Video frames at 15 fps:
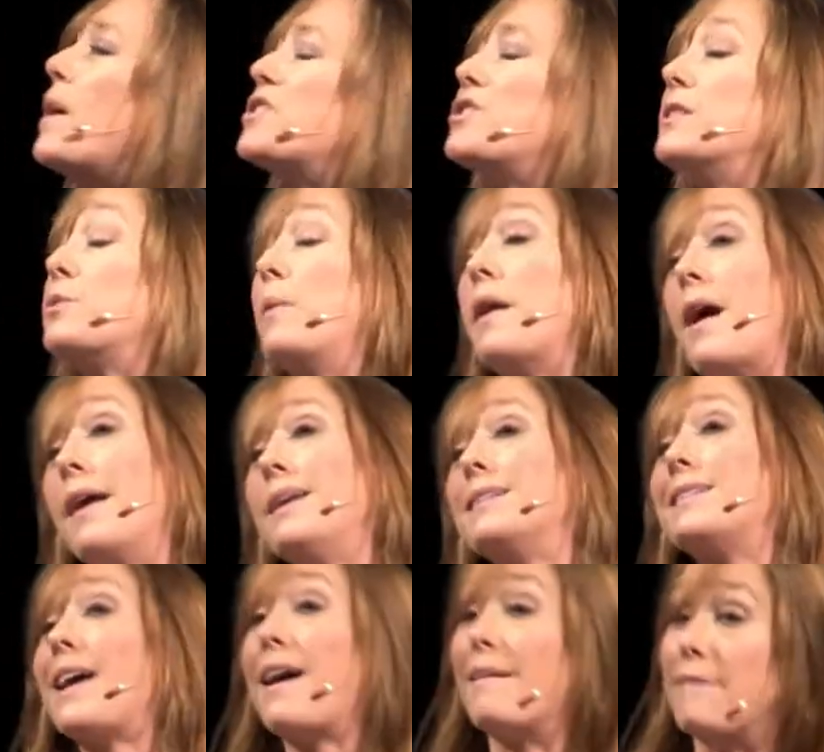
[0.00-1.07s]
questions? When I
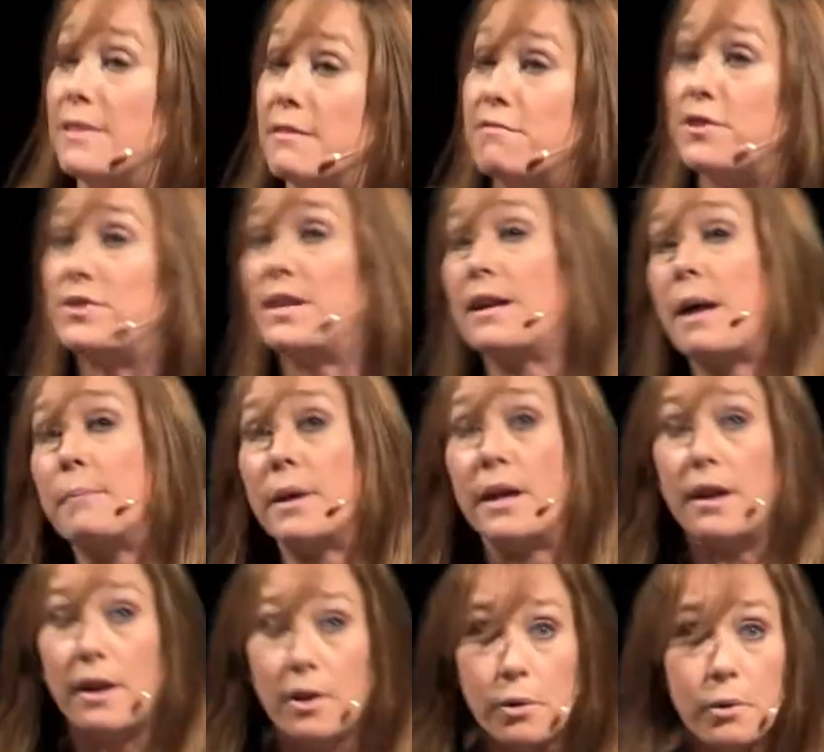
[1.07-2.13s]
get to heaven, the first thing I'm
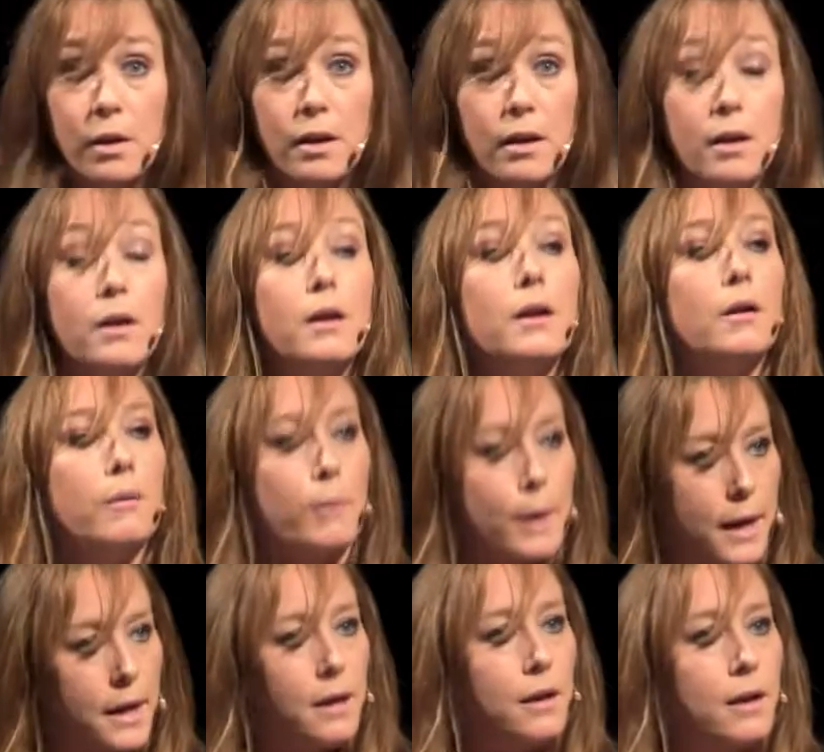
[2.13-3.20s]
going to do,
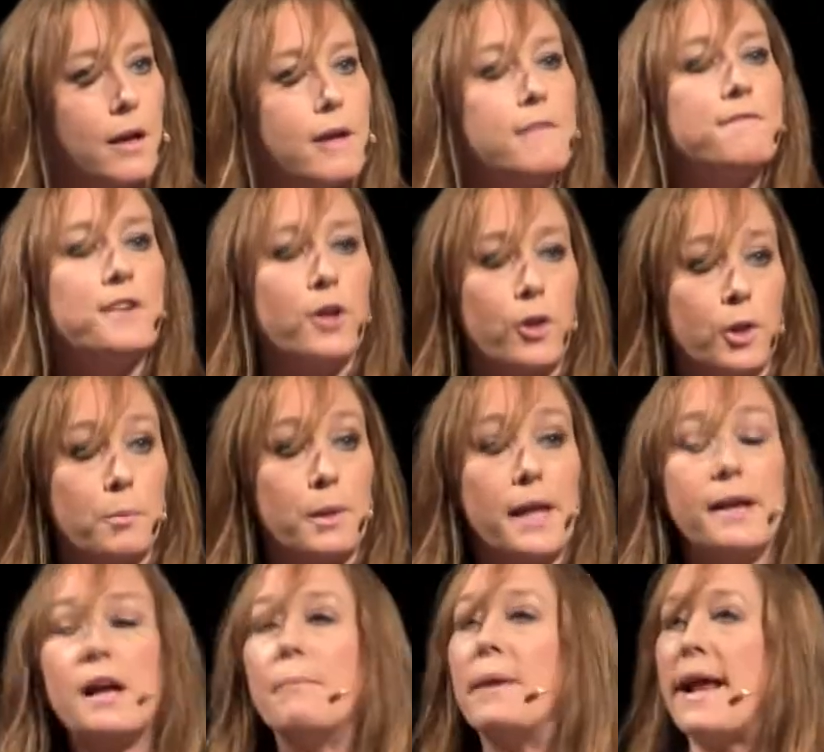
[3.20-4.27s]
right? Fill in the
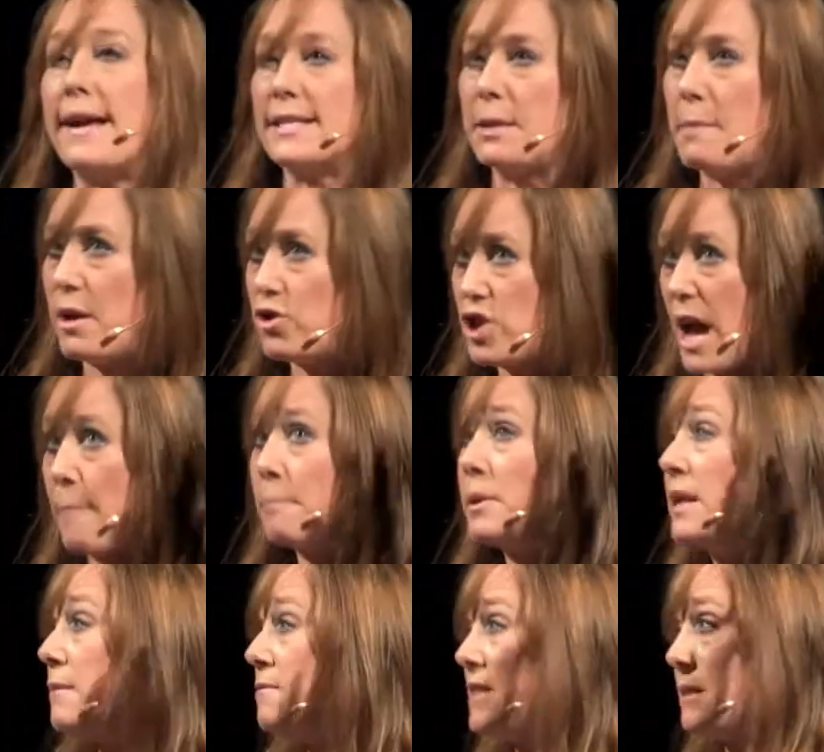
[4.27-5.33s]
blank. I'm going to ask about chapped
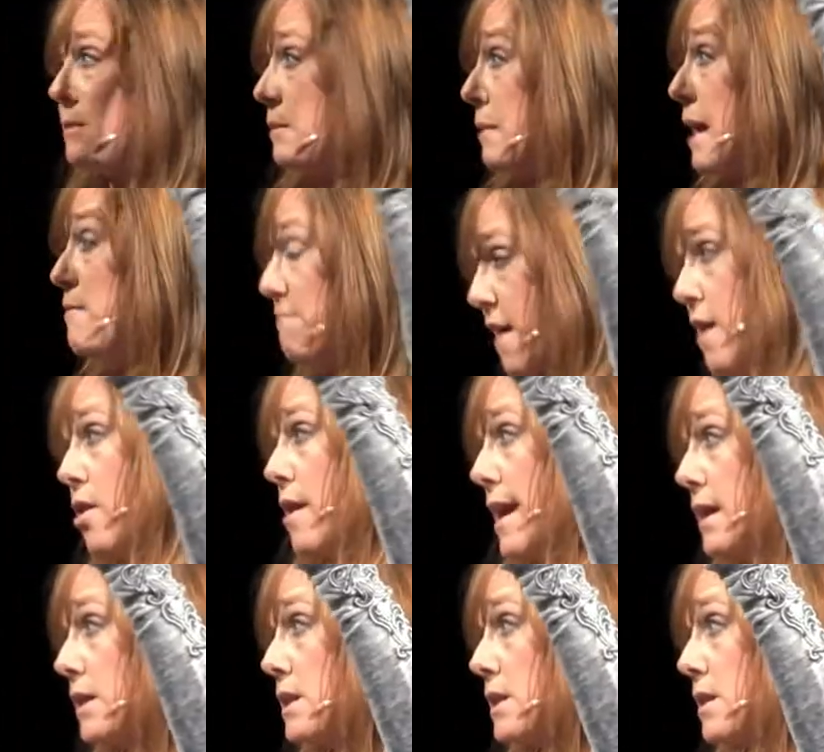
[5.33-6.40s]
lips and fire
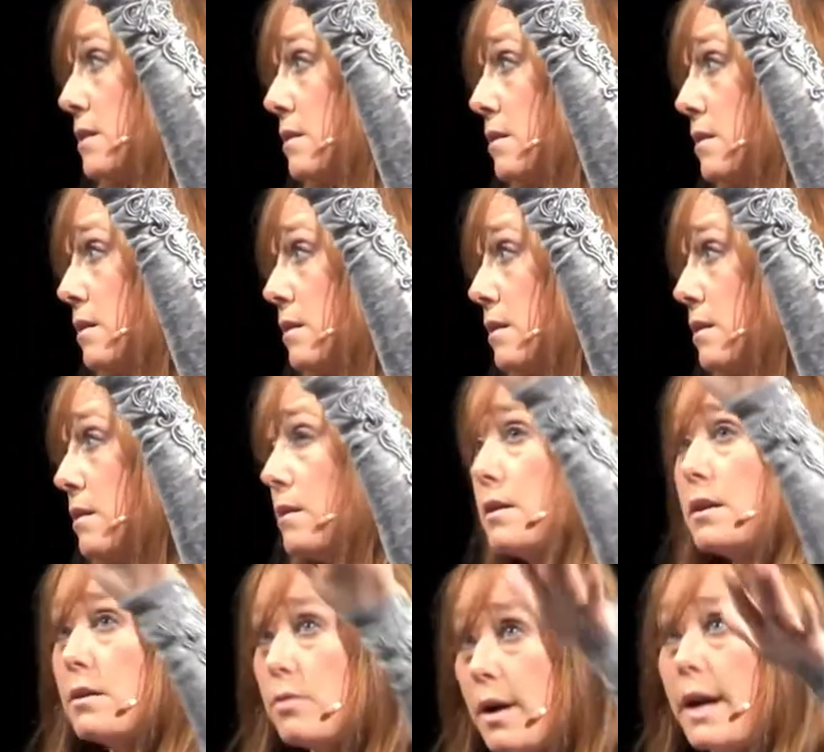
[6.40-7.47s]
ants,
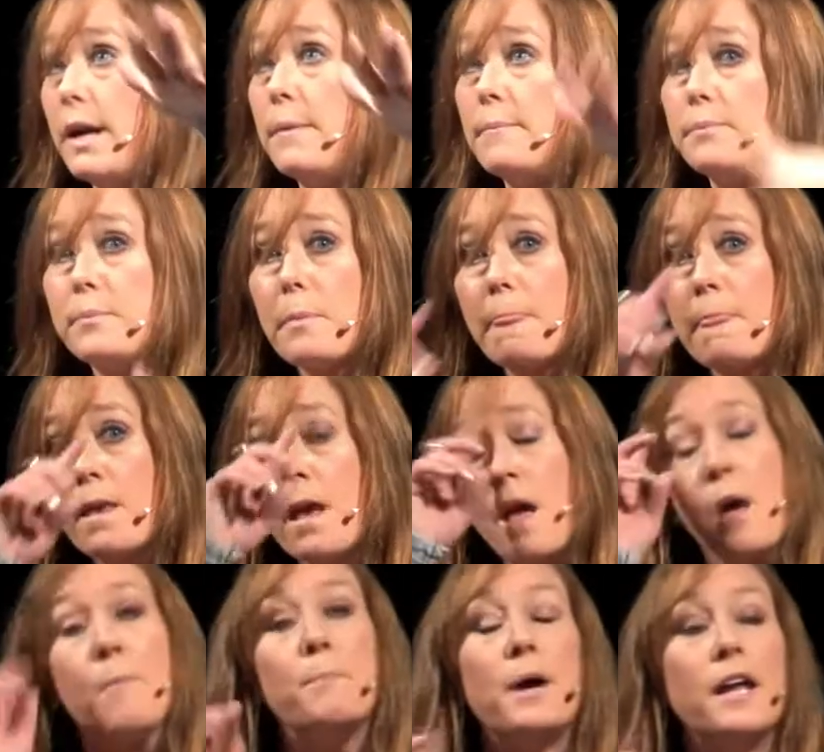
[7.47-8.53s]
right?
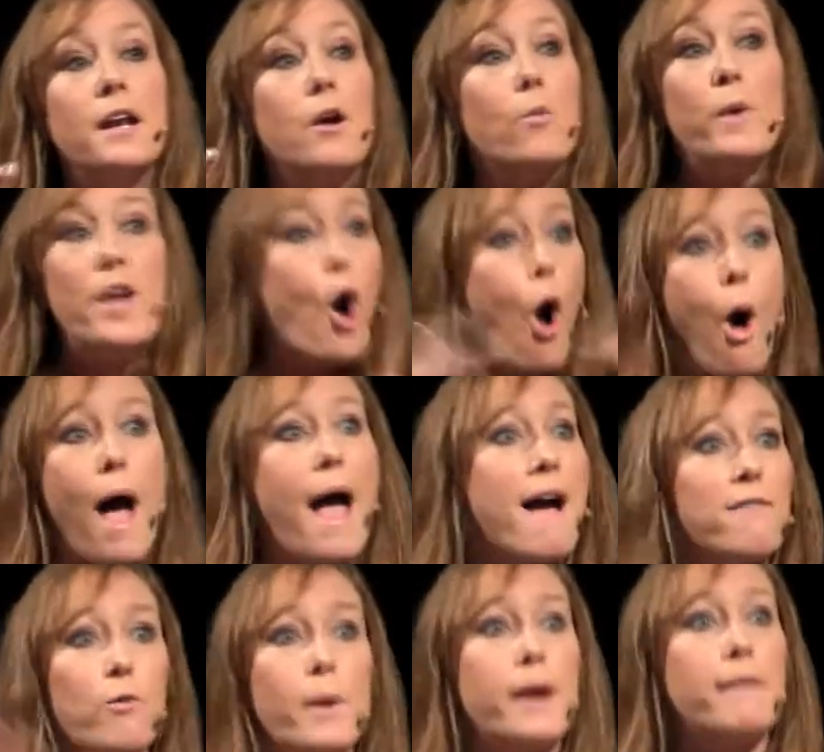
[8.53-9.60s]
But we all
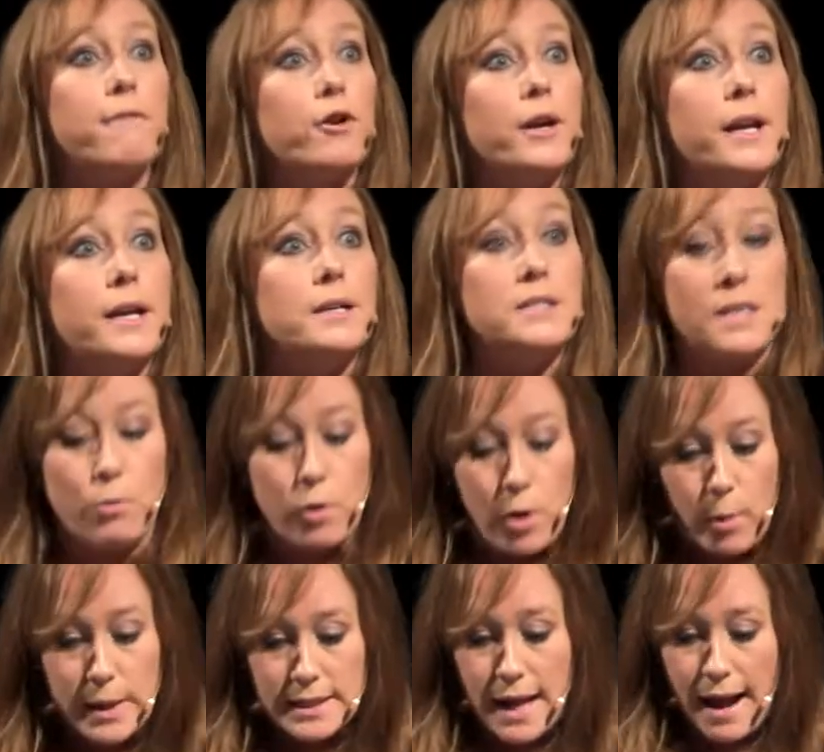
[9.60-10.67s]
have whatever it is that we're
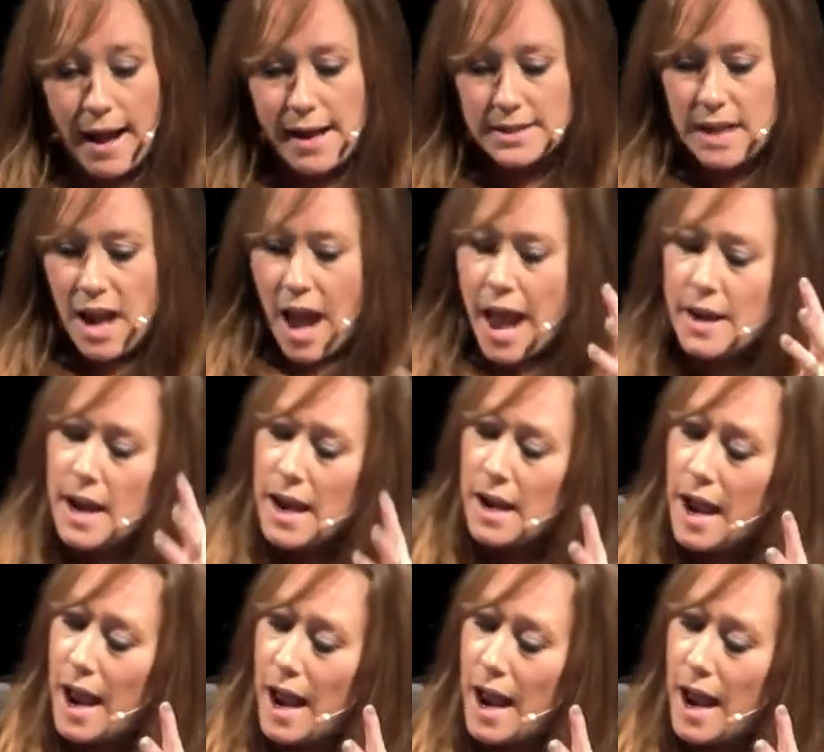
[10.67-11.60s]
going to ask. And